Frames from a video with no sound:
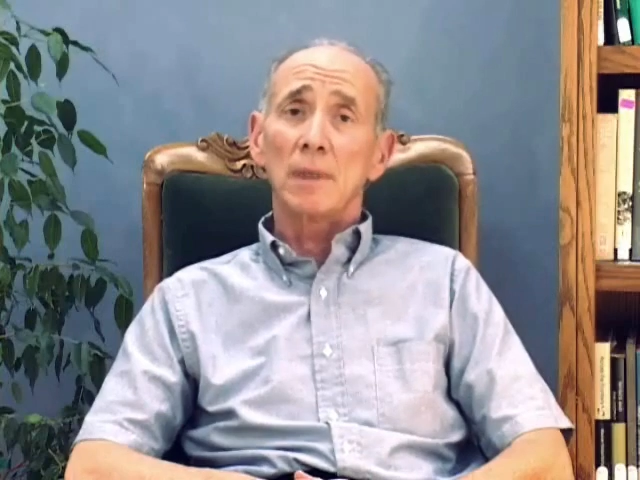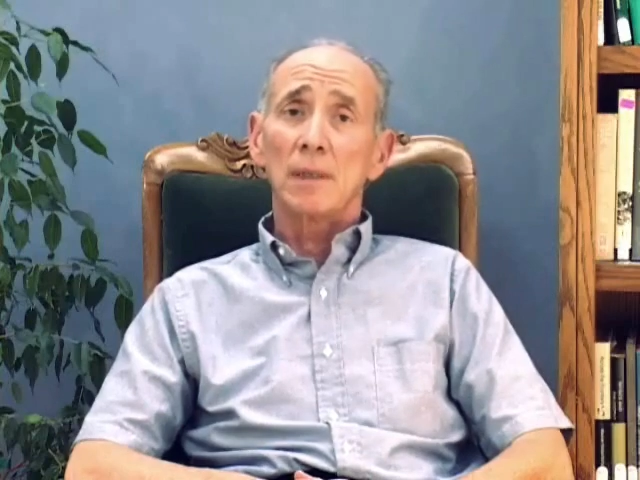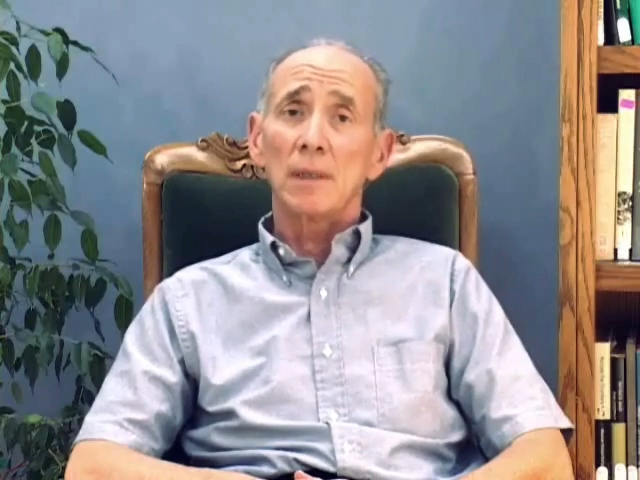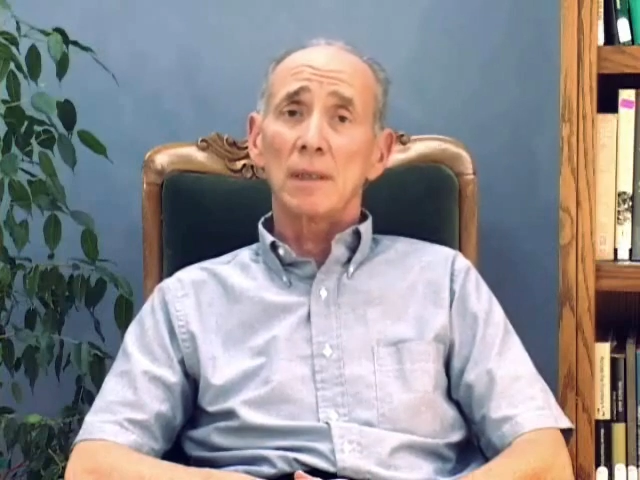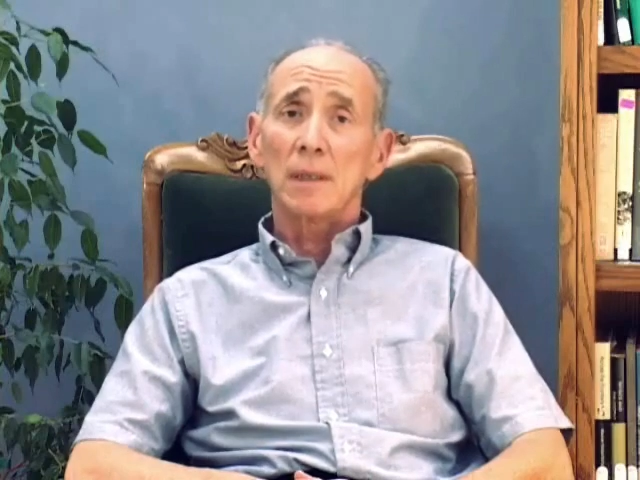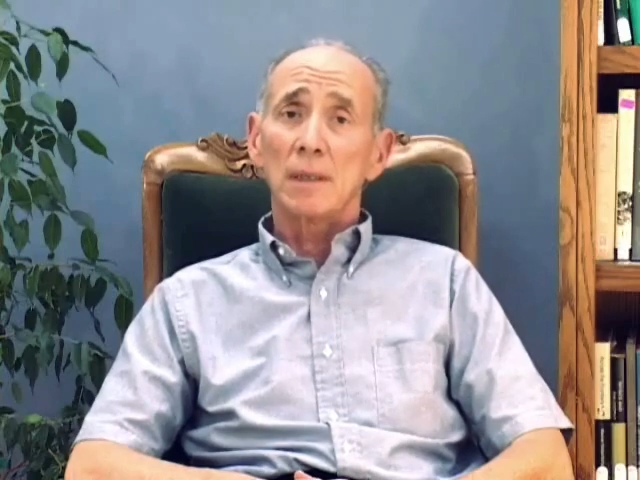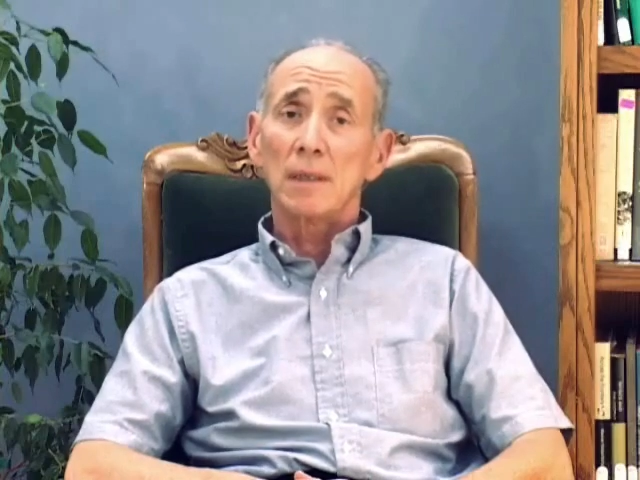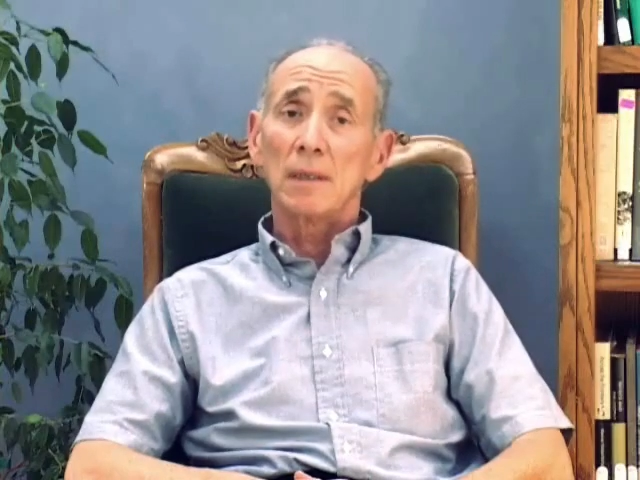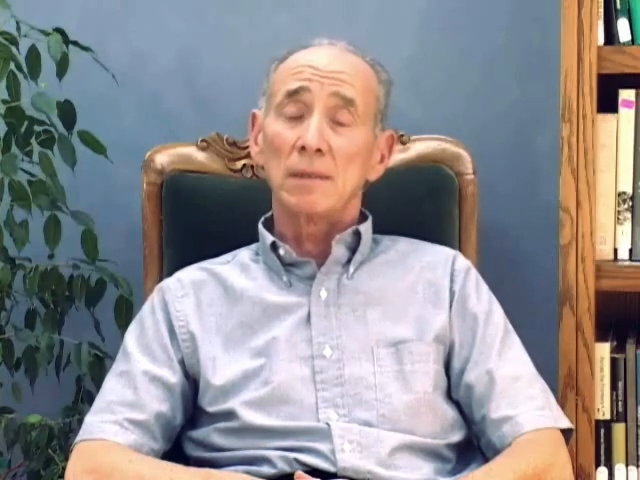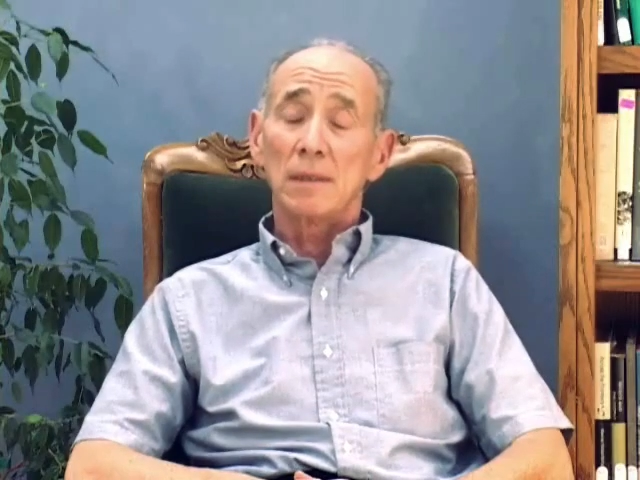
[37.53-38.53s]
in
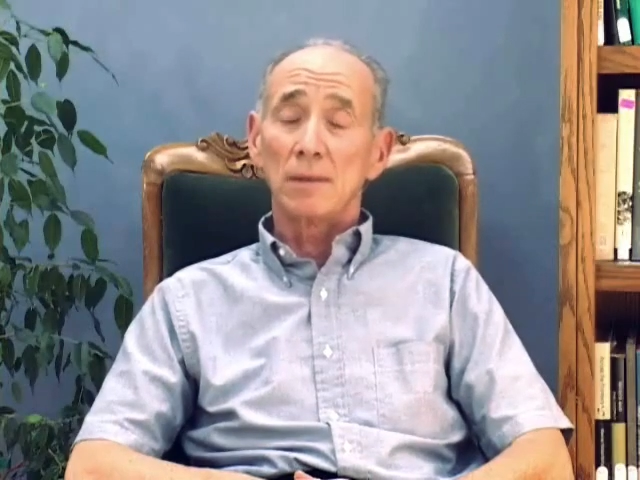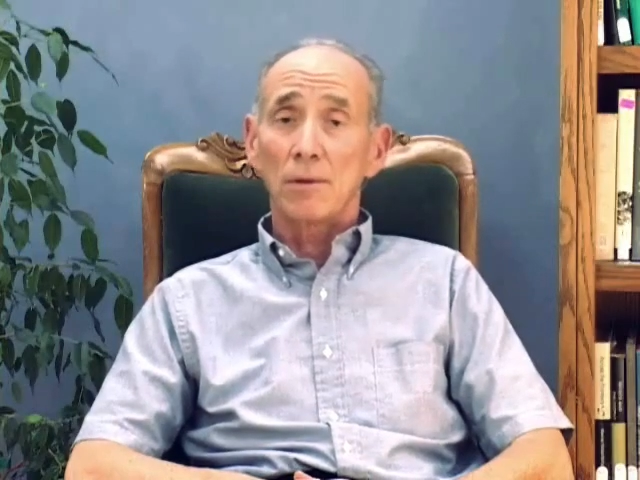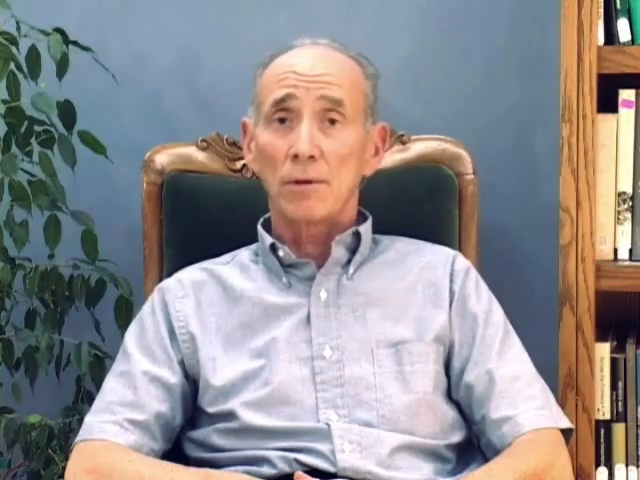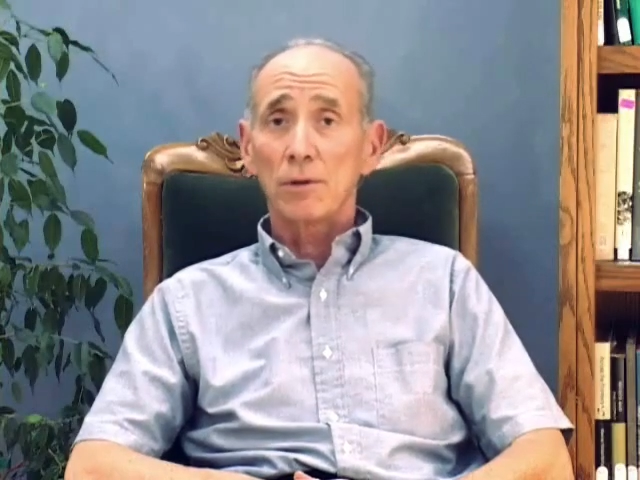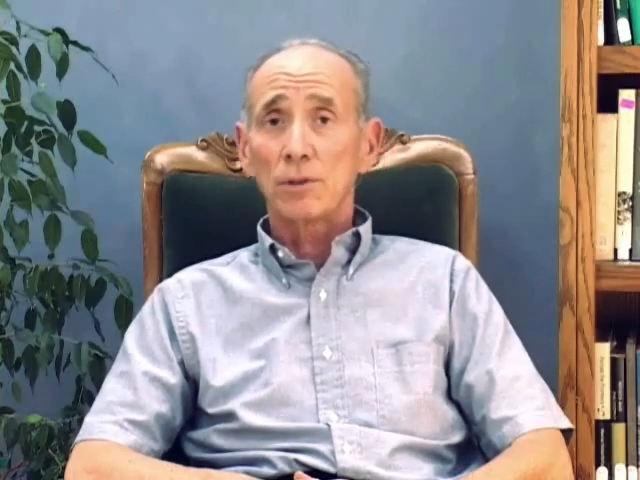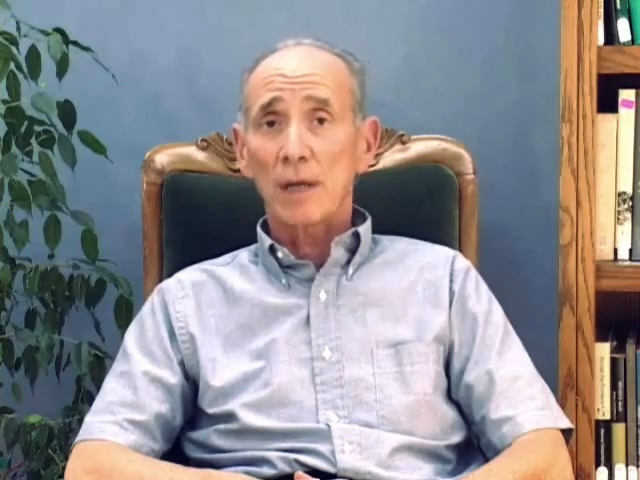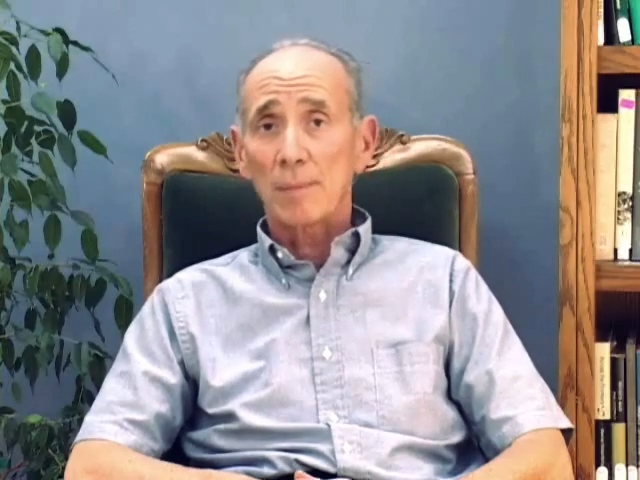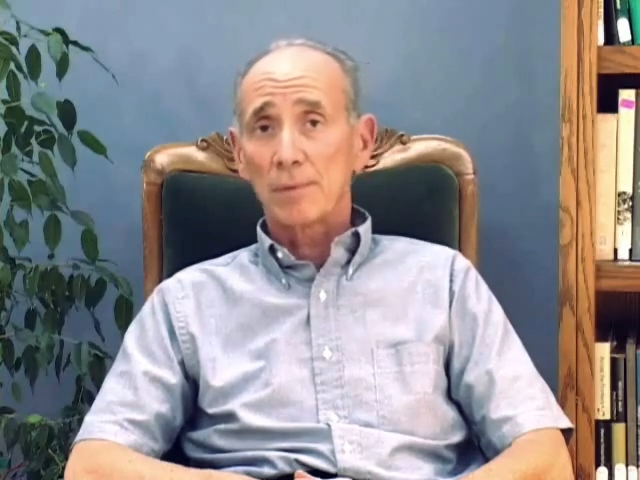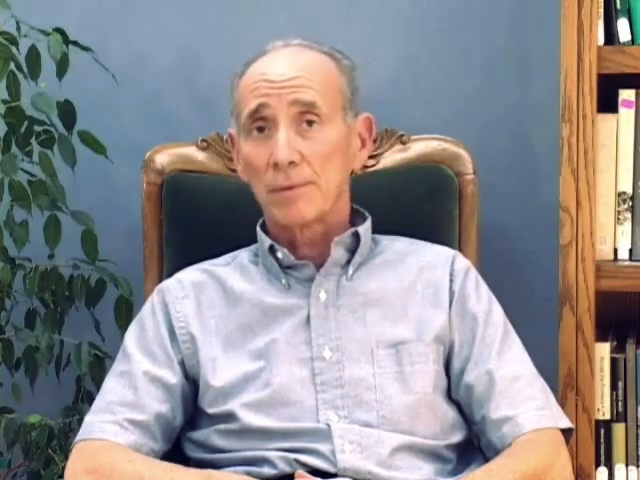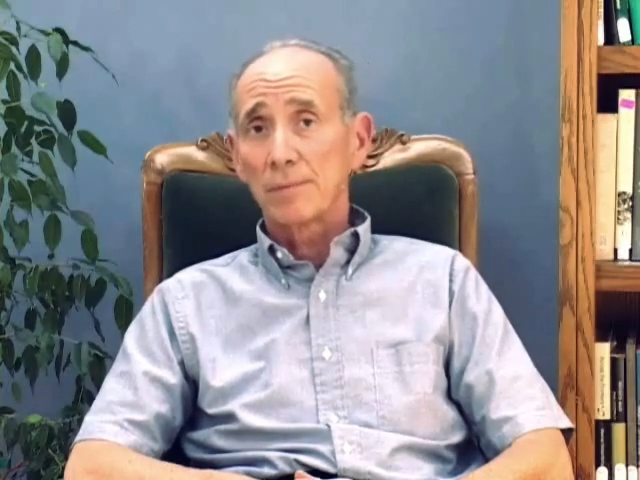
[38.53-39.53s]
the third
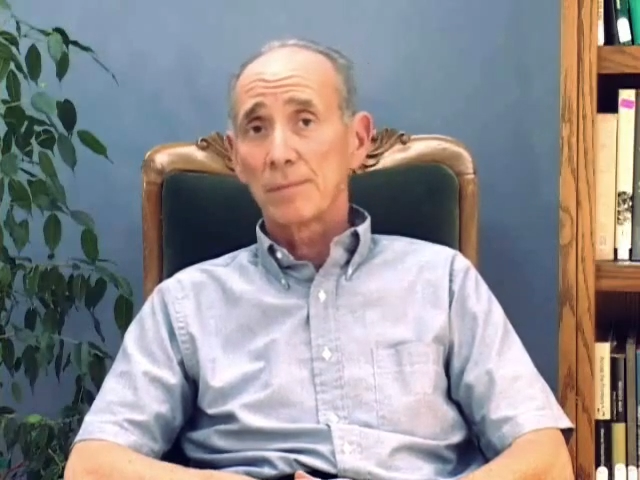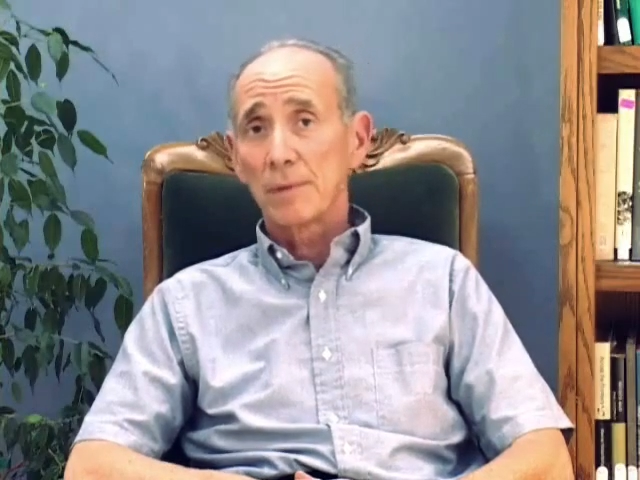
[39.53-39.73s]
chapter